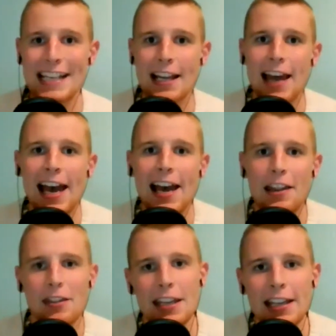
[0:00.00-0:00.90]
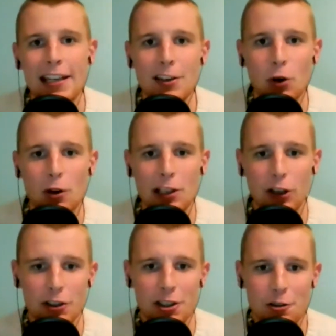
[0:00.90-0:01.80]
the North
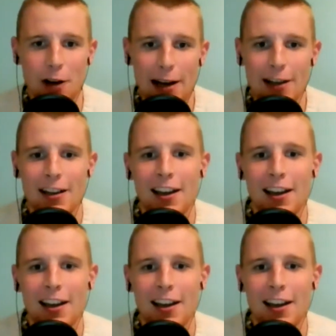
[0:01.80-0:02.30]
London train,